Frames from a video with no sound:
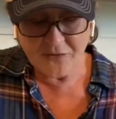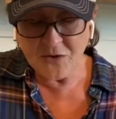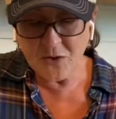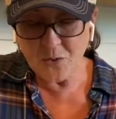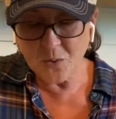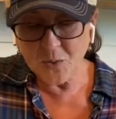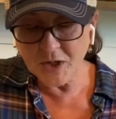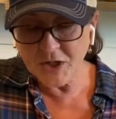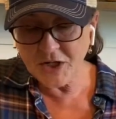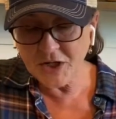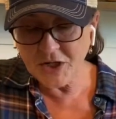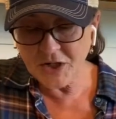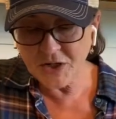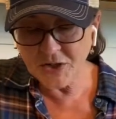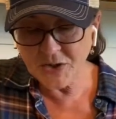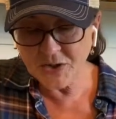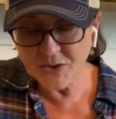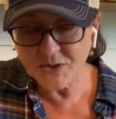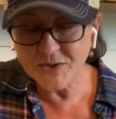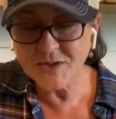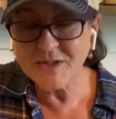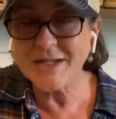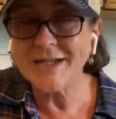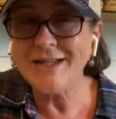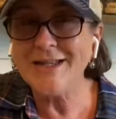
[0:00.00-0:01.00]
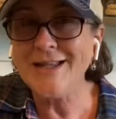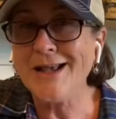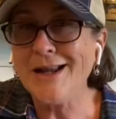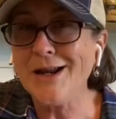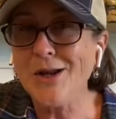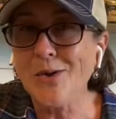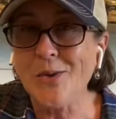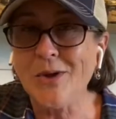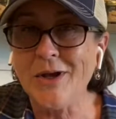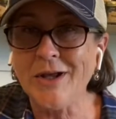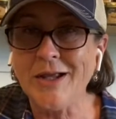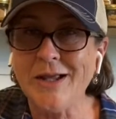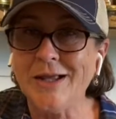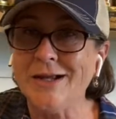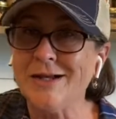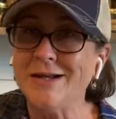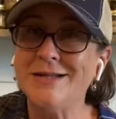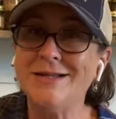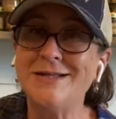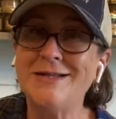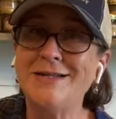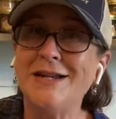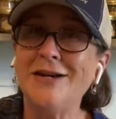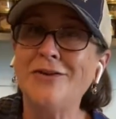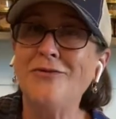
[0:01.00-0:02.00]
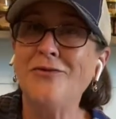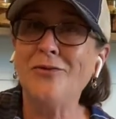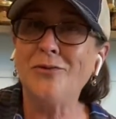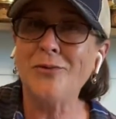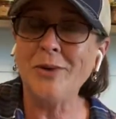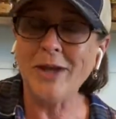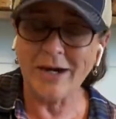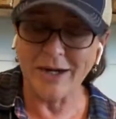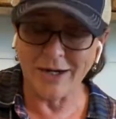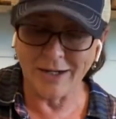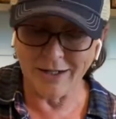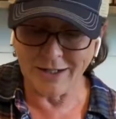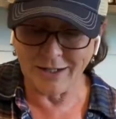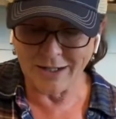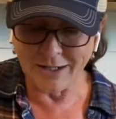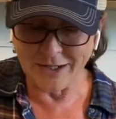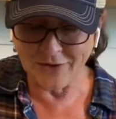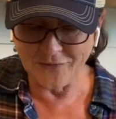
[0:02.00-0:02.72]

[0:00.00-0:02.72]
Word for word: you want to use a yellow onion instead of a red onion,